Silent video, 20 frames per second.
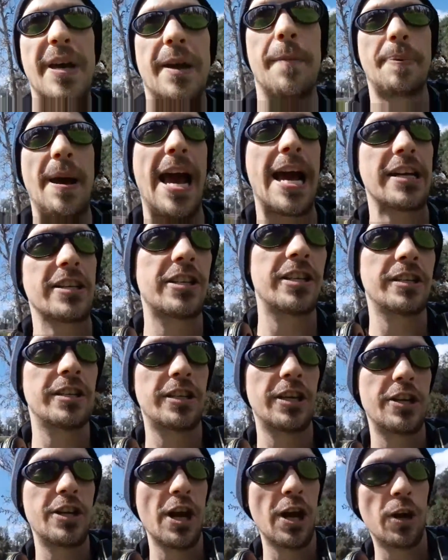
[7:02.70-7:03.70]
big
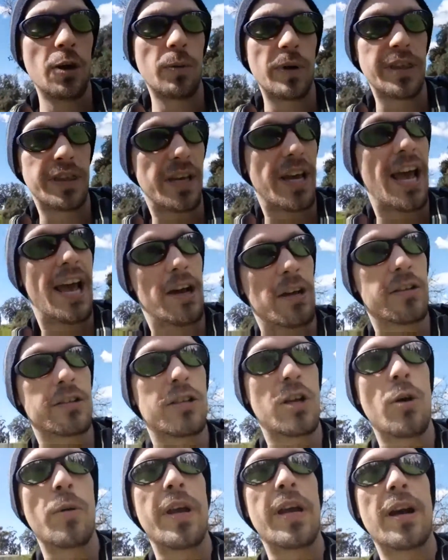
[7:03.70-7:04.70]
passion to know what the
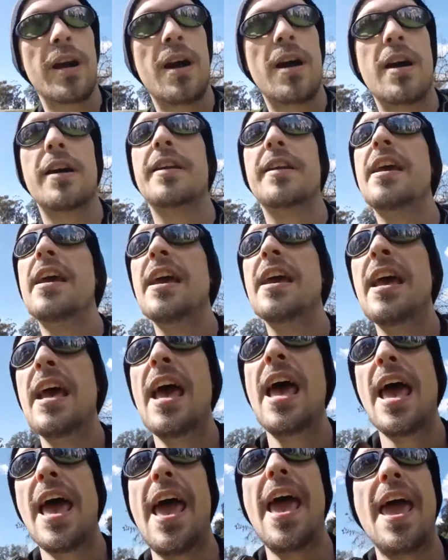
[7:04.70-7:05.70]
hell's going on,
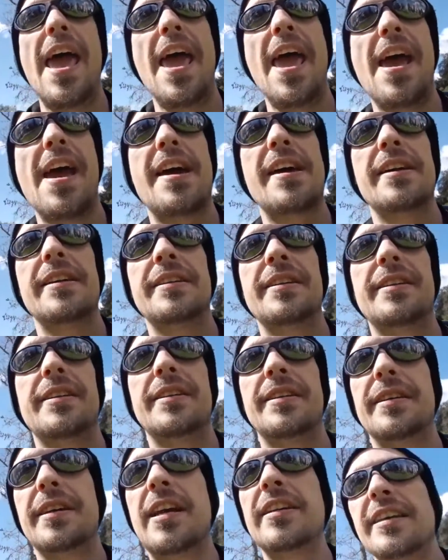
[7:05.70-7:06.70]
and
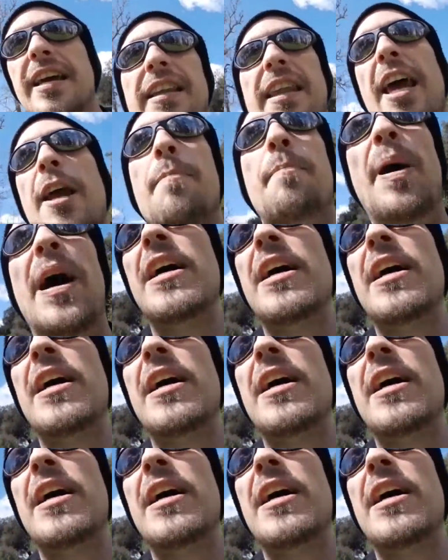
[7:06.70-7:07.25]
because I like